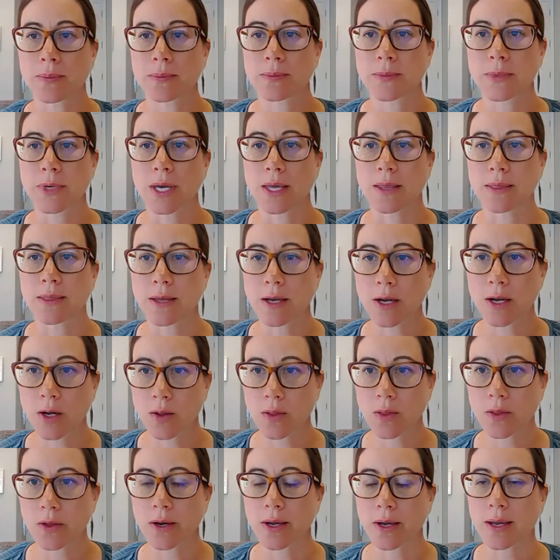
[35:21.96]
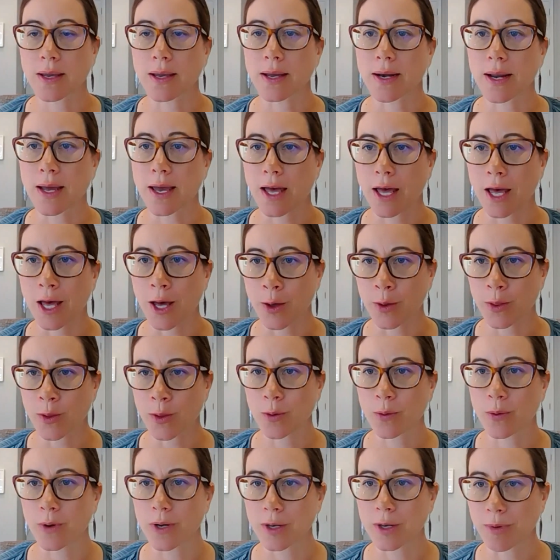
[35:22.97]
And they're looking at how they're
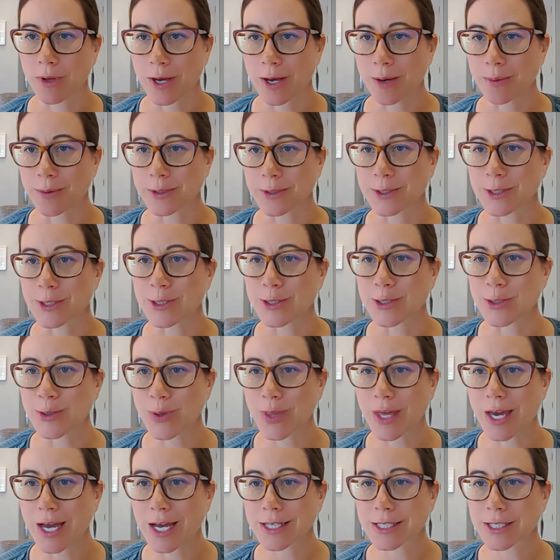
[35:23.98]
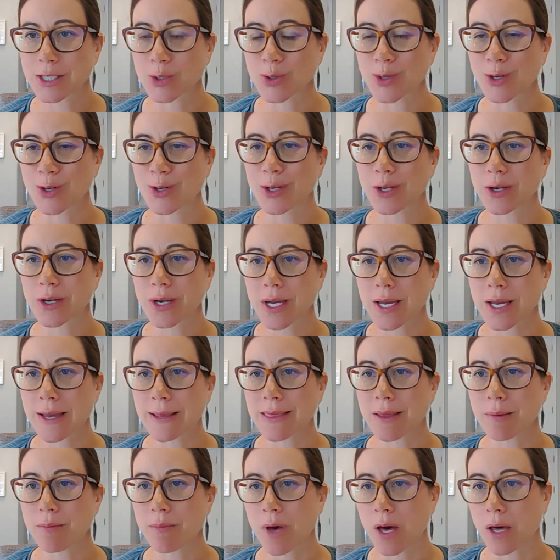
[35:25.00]
going to be able to do that. So they're looking at
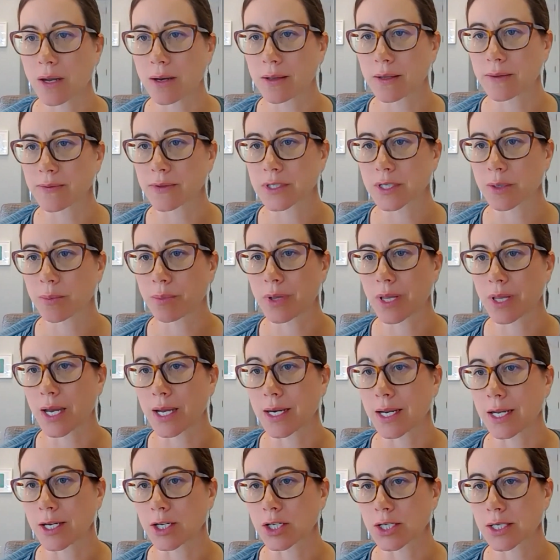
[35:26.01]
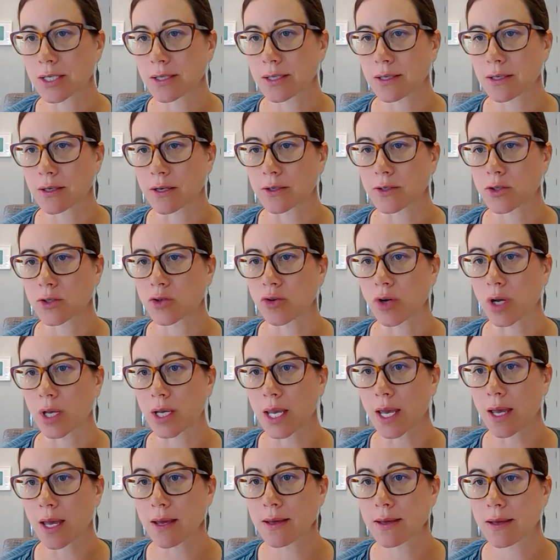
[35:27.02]
the model of Supply Nation in
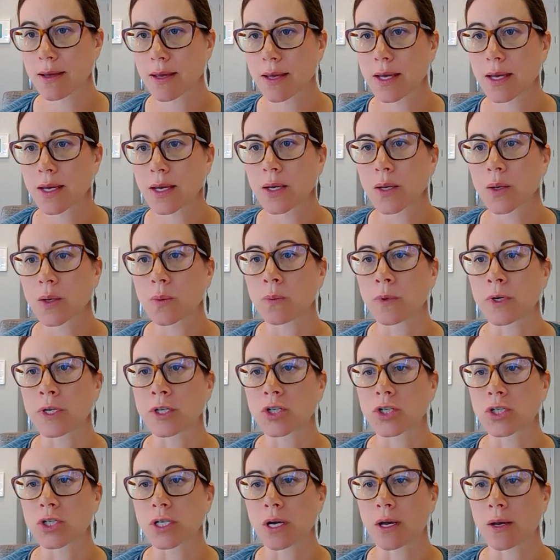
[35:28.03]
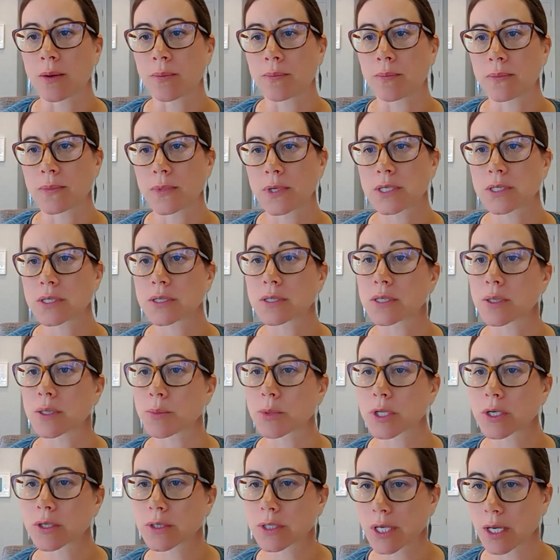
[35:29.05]
Australia, which is a
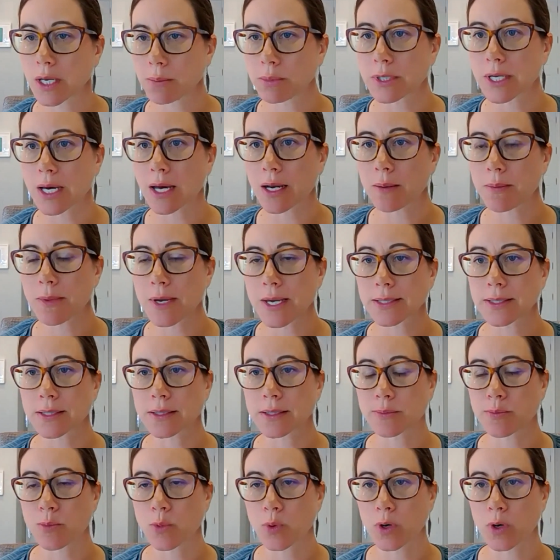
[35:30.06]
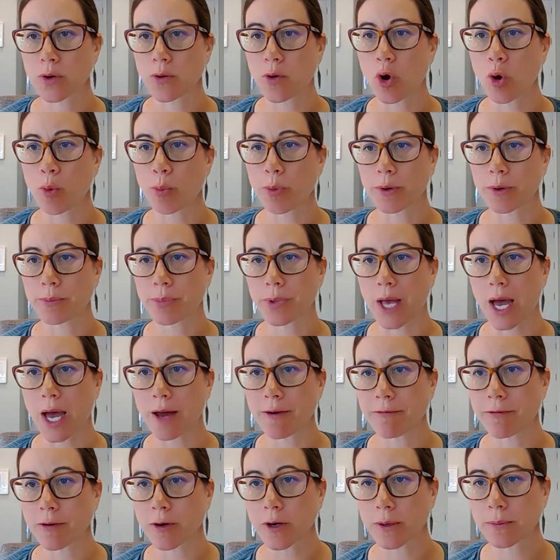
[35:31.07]
similar type database. It's more open
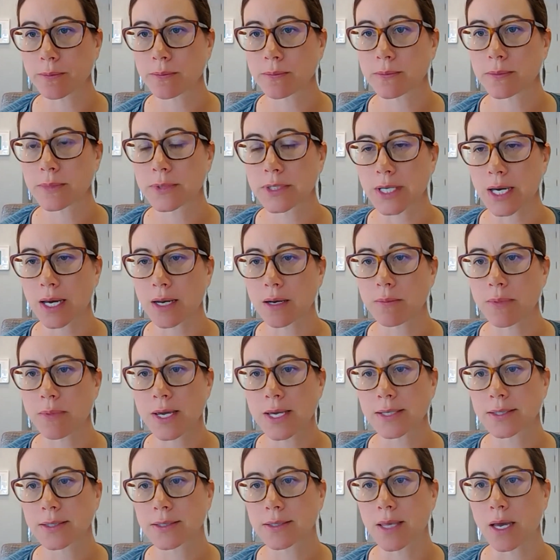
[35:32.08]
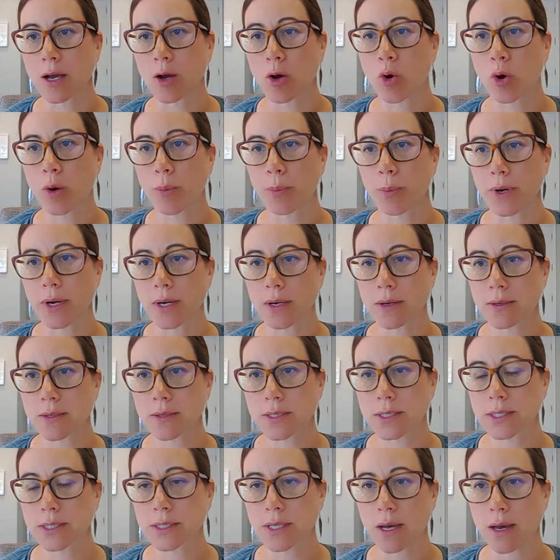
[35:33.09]
platform database that
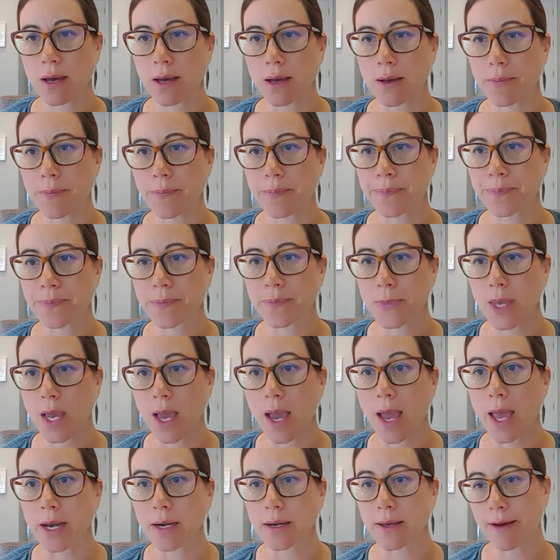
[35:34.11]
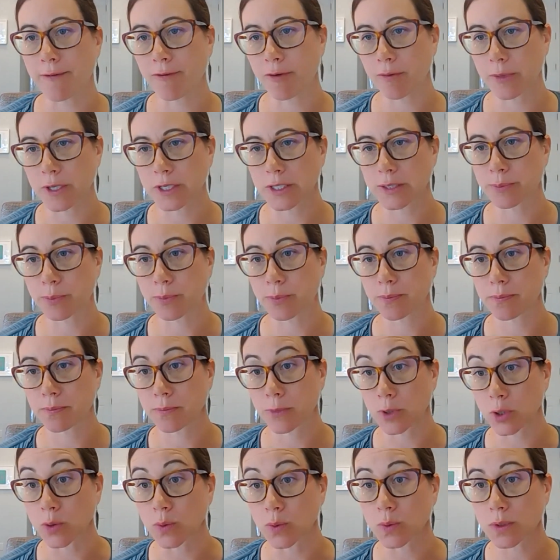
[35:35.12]
corporates and governments
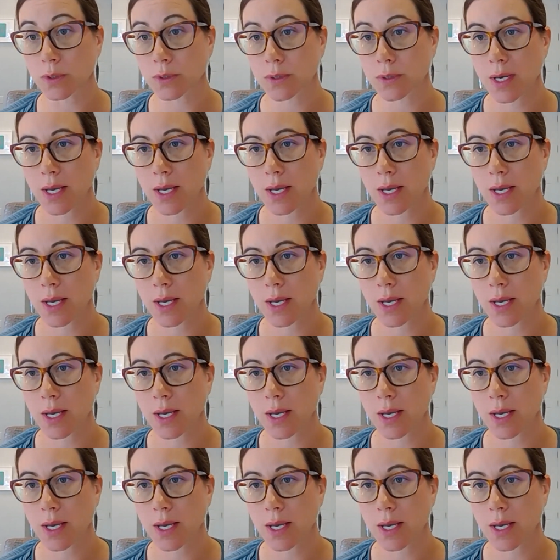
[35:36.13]
use